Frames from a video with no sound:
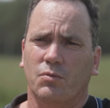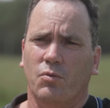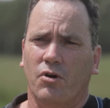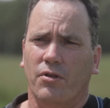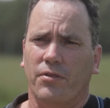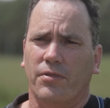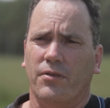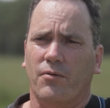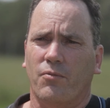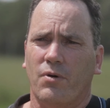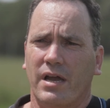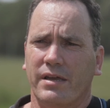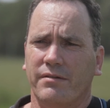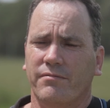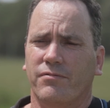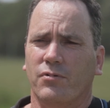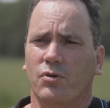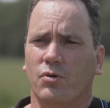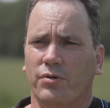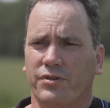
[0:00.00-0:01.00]
what the
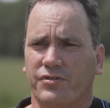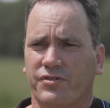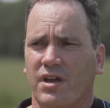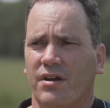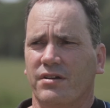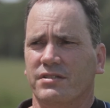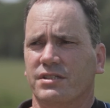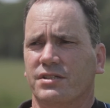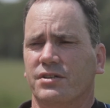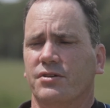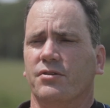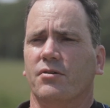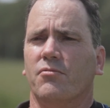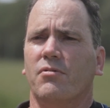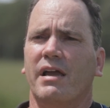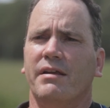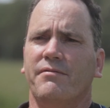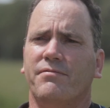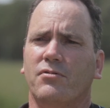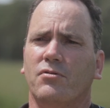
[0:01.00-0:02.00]
rainfall is going to do. The
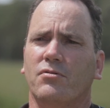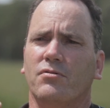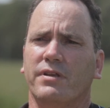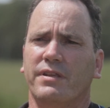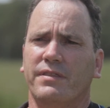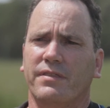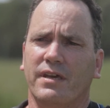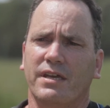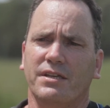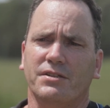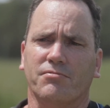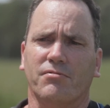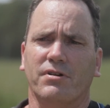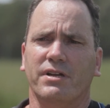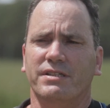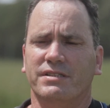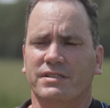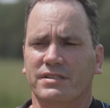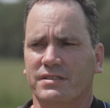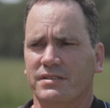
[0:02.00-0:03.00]
rainfall in these
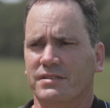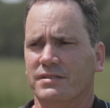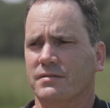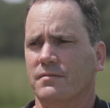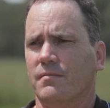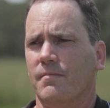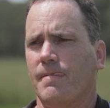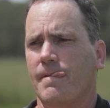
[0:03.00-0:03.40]
regions